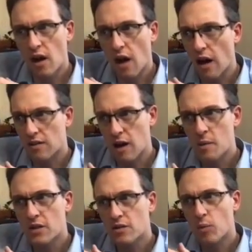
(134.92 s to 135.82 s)
at
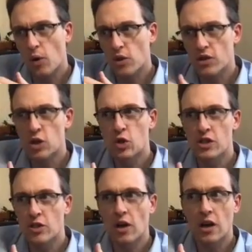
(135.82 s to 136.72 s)
MNS, what's
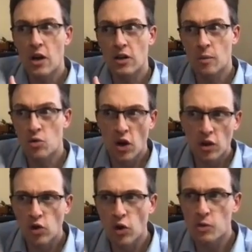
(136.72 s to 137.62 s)
interesting right now is I'm trying
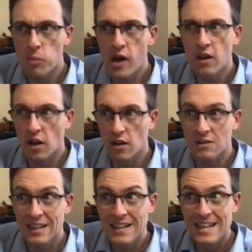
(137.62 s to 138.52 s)
to explain that,
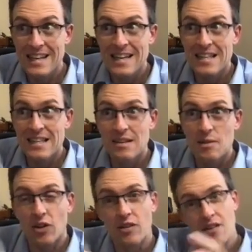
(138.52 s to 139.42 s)

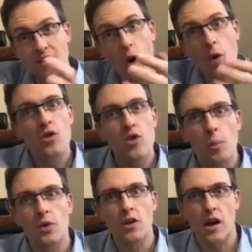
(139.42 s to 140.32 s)
because it's almost the
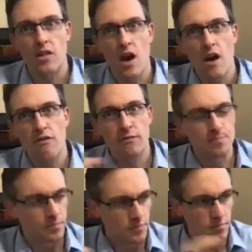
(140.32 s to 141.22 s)
opposite. Like, they have
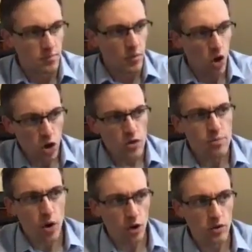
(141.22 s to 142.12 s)
a lot of
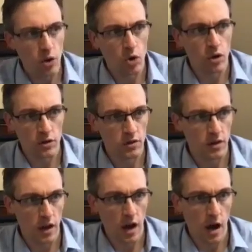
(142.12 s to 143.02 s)
product owners
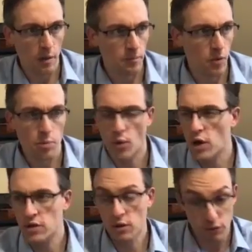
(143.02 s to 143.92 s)
that are
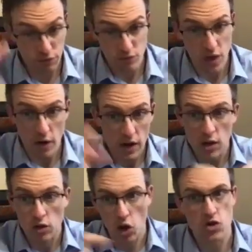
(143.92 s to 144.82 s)
operating directly
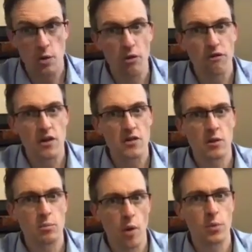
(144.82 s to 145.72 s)
on customer
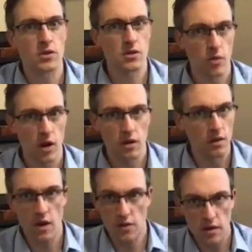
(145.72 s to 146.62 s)
facing properties, right?
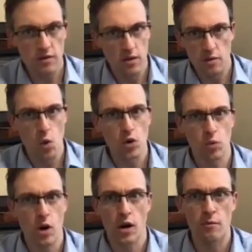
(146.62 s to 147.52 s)
And that works
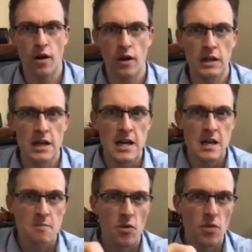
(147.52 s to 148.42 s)
well, I'm fine.
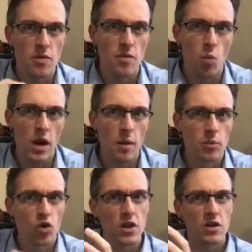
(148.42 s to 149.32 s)
But when I'm
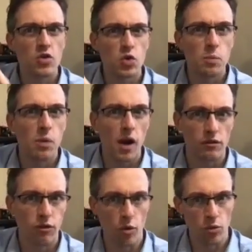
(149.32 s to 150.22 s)
creating this
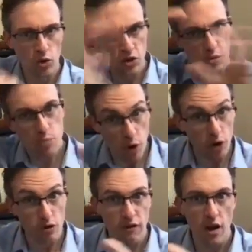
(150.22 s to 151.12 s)
platform, this
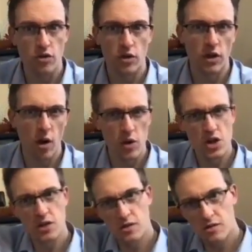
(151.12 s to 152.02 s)
product factory now, which
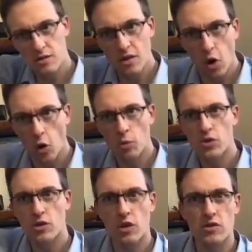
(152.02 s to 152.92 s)
is, almost
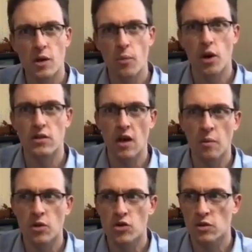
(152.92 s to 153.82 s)
a separate
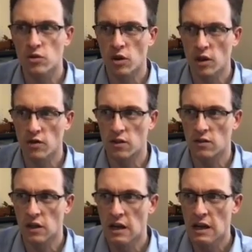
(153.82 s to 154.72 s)
dimension to an extent,
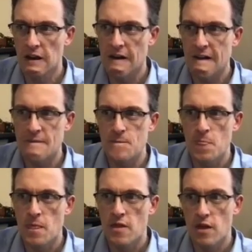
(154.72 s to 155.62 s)

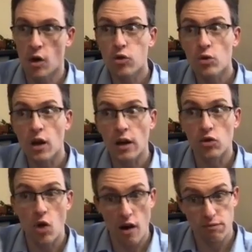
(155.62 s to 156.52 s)
they also would like
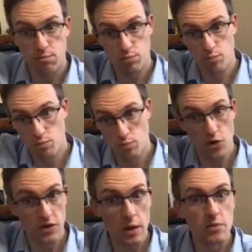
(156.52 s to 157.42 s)
to have the
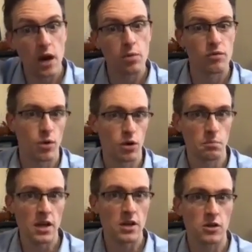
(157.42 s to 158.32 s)
same type of product
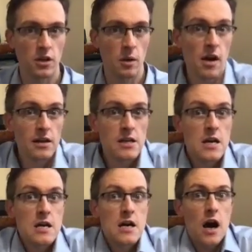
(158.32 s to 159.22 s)
managers. And I'm like,
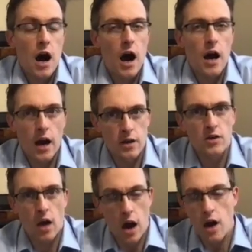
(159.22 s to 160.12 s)

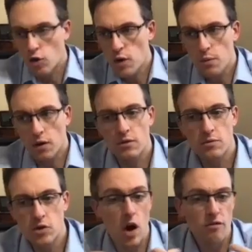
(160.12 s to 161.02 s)
I agree, because,
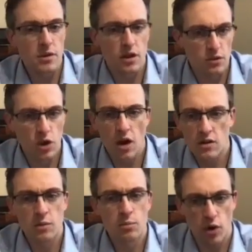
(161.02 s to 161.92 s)
I've been
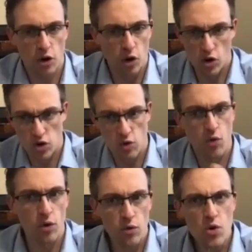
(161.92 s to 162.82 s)
advocating product culture through
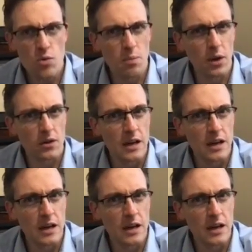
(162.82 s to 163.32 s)
and through, but